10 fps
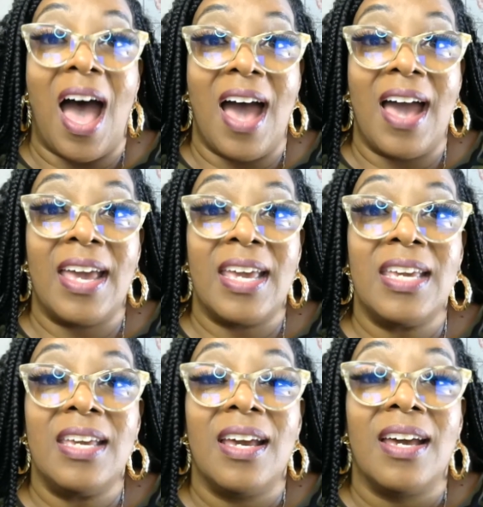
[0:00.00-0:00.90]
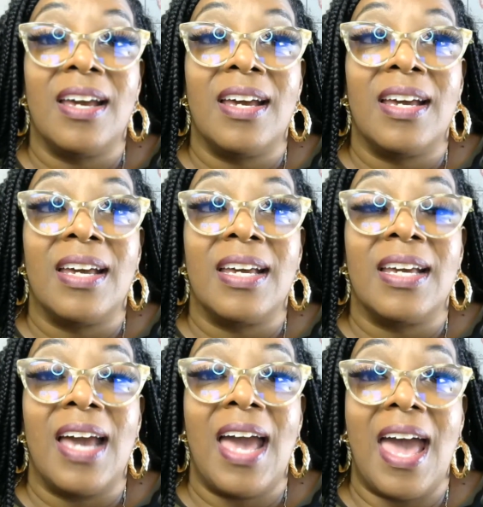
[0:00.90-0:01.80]
I
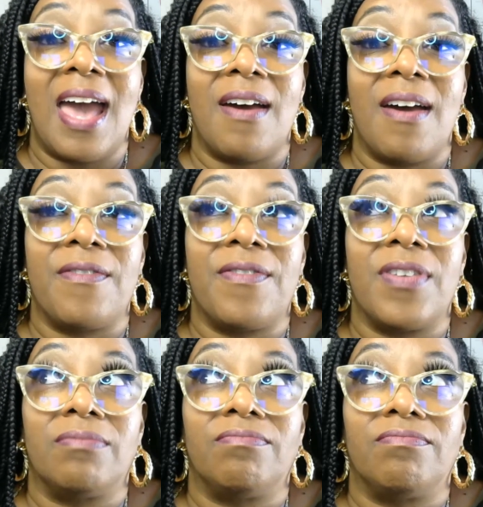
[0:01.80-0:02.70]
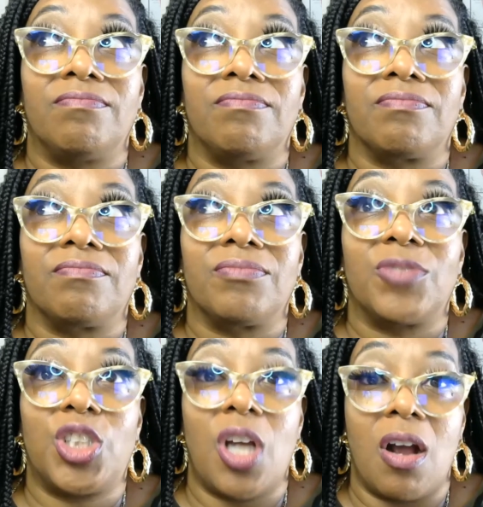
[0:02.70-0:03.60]
have
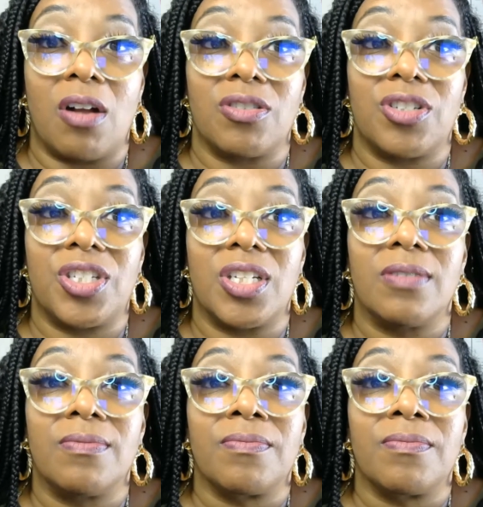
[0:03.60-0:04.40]
charged